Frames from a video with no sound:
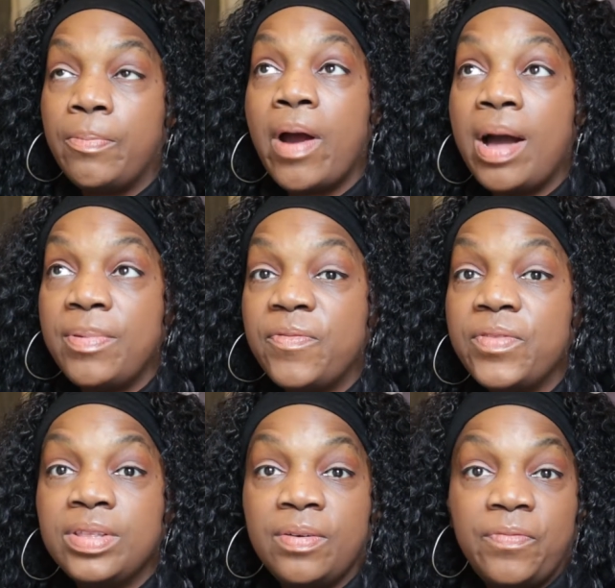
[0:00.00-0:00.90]
probably
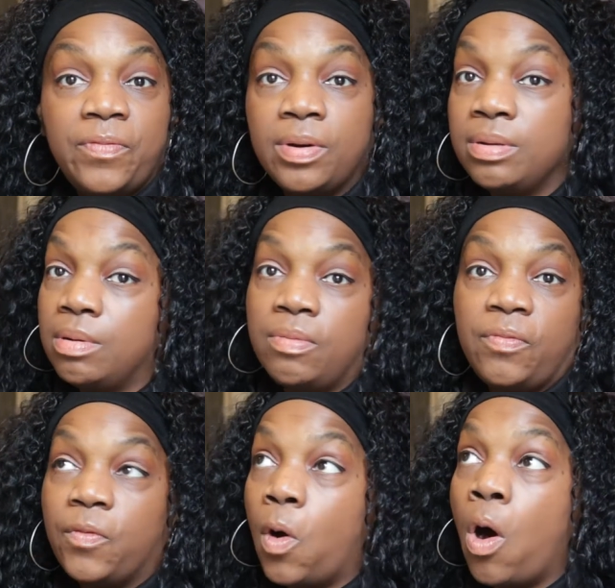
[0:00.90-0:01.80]
for the
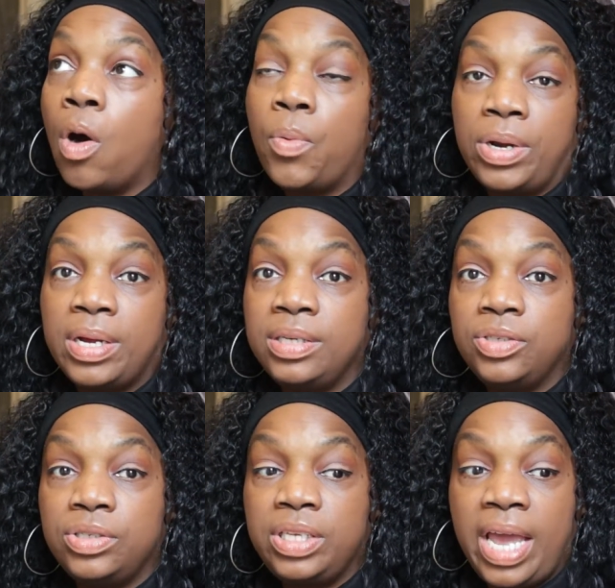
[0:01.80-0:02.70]
all
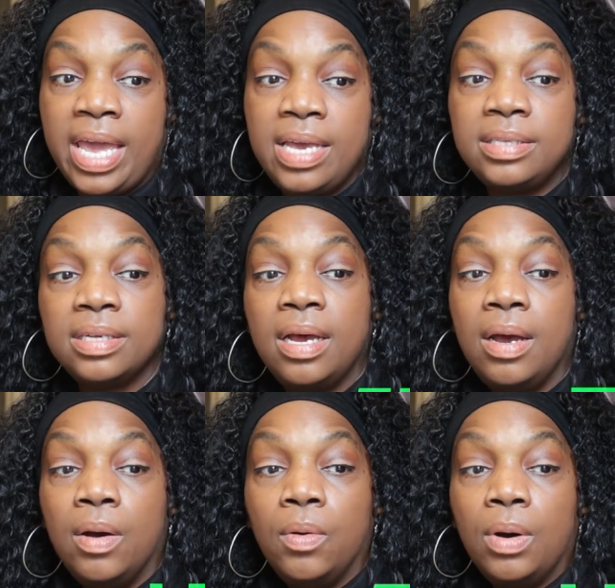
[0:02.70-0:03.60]
100 days,
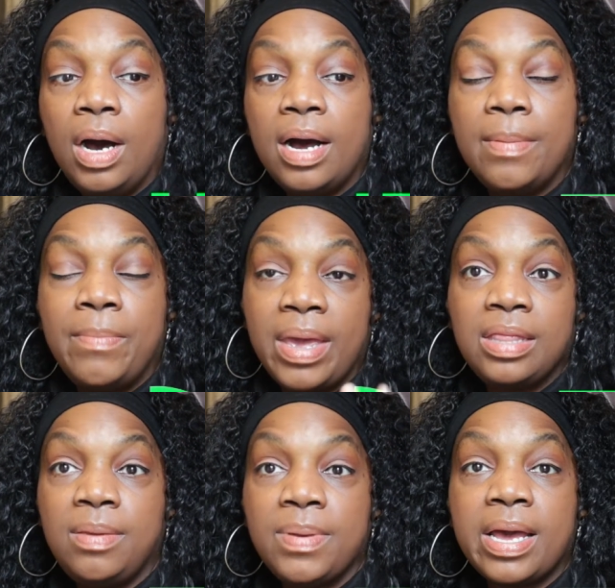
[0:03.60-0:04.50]
uh,
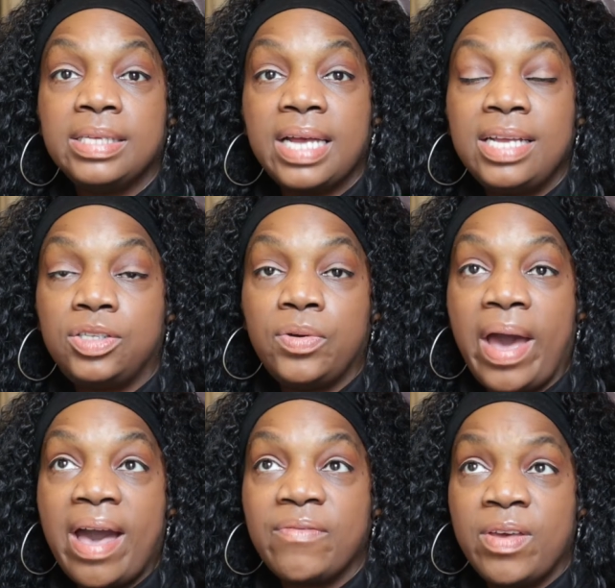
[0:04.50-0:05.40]
mainly because I do
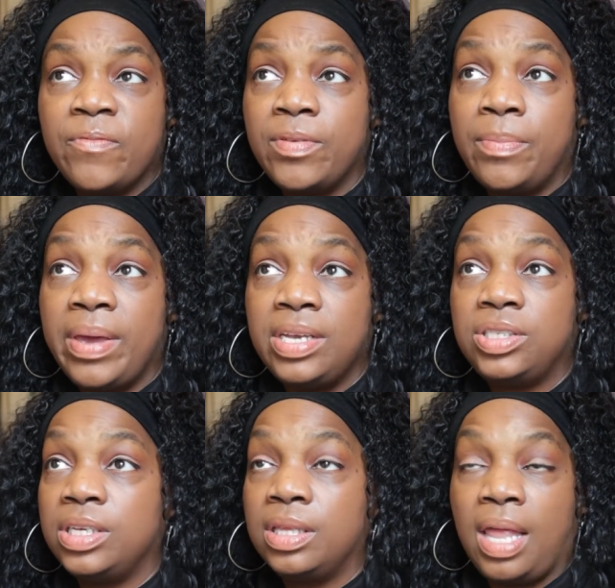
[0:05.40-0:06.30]
have
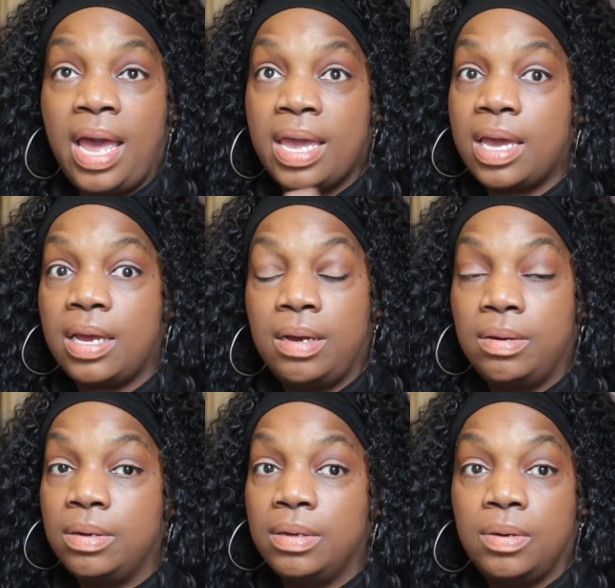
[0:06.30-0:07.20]
inflammation like,
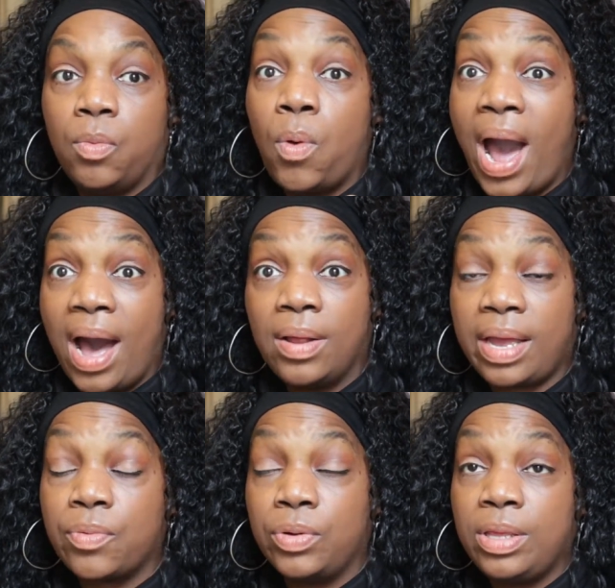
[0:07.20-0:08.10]
wow,
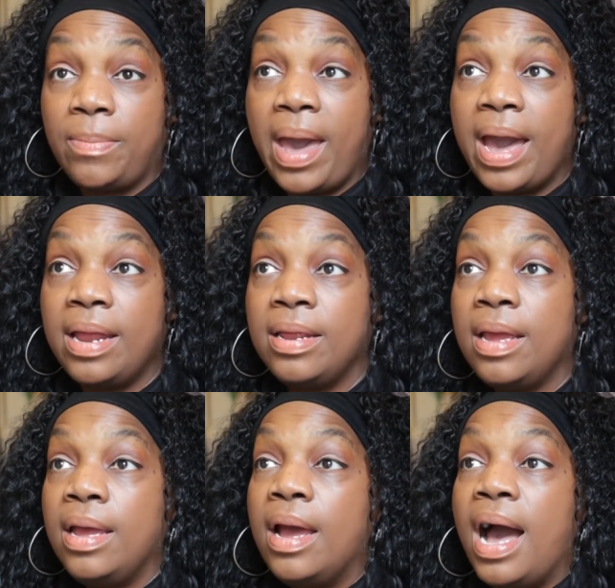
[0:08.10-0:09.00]
like really bad.
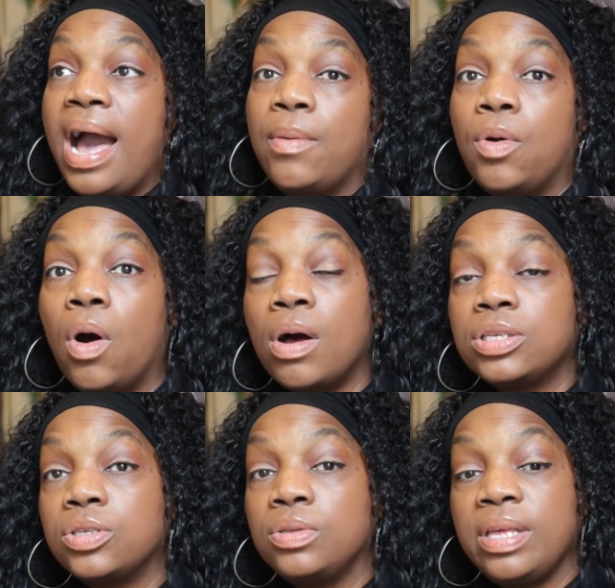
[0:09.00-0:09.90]
I will
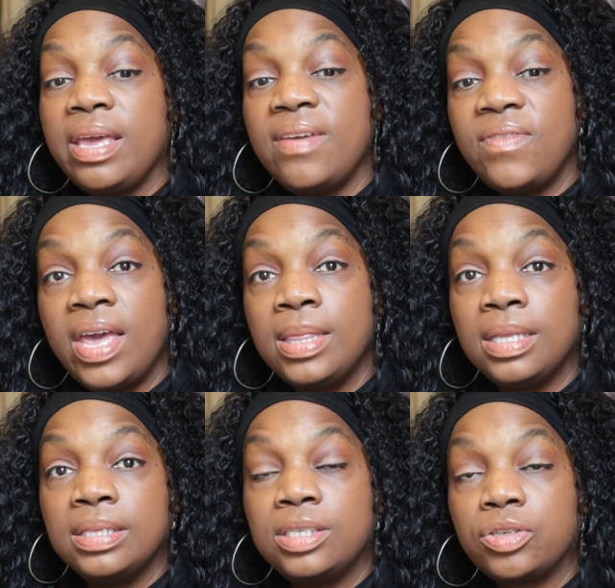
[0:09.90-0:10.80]
also leave in
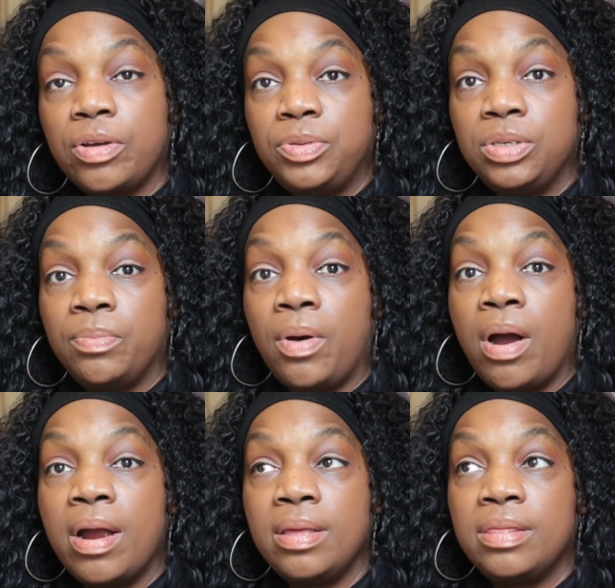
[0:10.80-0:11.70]
the description
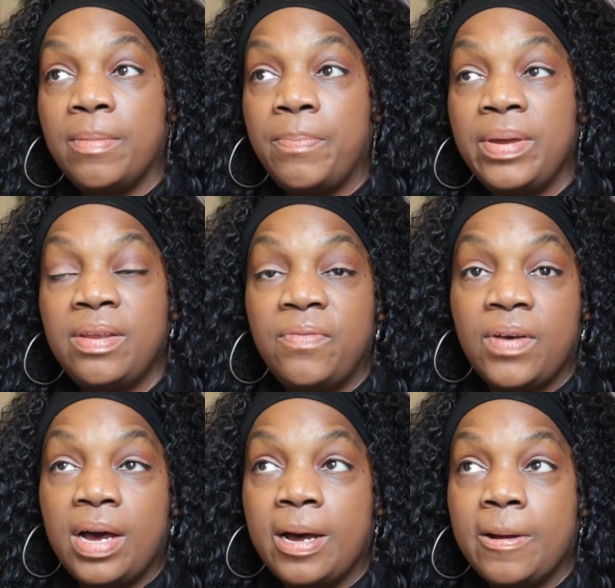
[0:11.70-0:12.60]
bar the benef
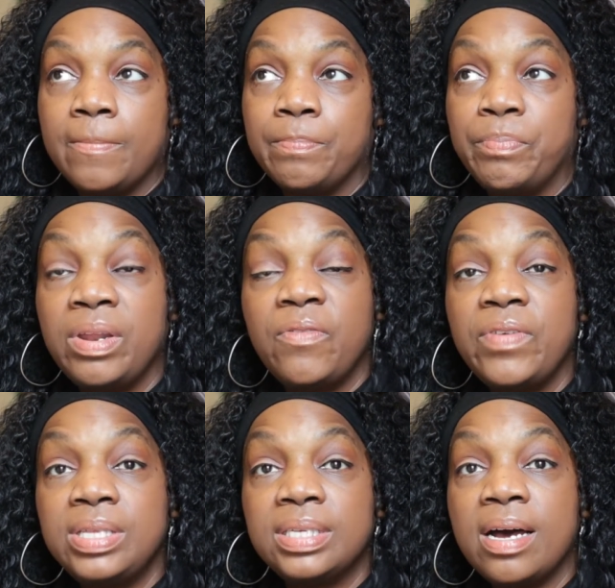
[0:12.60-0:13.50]
um,
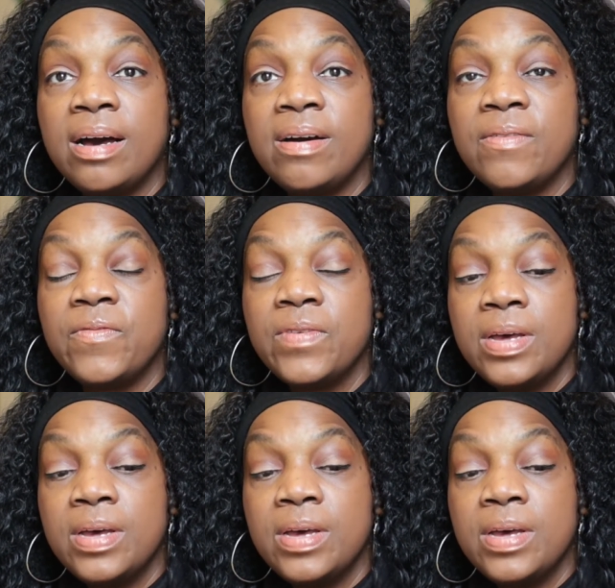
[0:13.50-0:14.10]
benefits of